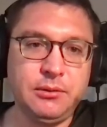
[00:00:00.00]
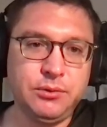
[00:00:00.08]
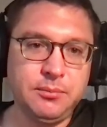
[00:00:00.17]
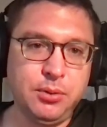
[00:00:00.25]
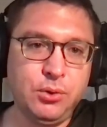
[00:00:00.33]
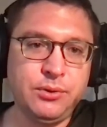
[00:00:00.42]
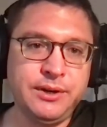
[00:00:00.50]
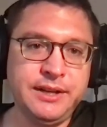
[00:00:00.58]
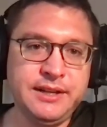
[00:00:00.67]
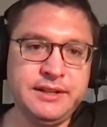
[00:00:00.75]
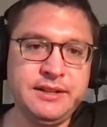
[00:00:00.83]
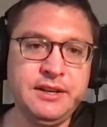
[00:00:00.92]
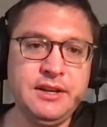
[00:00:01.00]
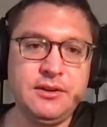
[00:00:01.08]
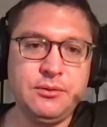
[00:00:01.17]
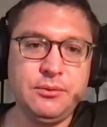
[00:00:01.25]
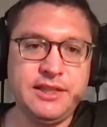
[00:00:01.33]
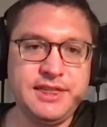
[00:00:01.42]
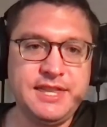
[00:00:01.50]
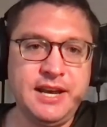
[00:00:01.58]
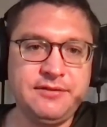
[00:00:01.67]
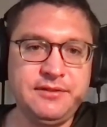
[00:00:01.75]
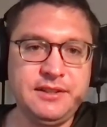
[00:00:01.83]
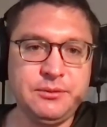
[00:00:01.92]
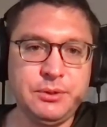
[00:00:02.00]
reported with deaf,